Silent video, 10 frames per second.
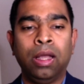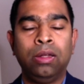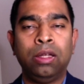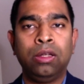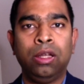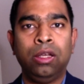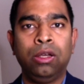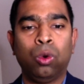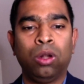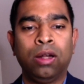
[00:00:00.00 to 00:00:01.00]

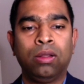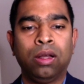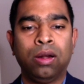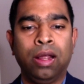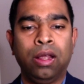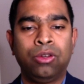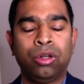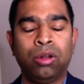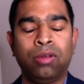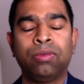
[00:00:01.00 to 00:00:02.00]
AT&T co-led the
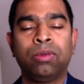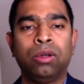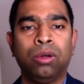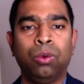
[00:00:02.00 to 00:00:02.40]
creation of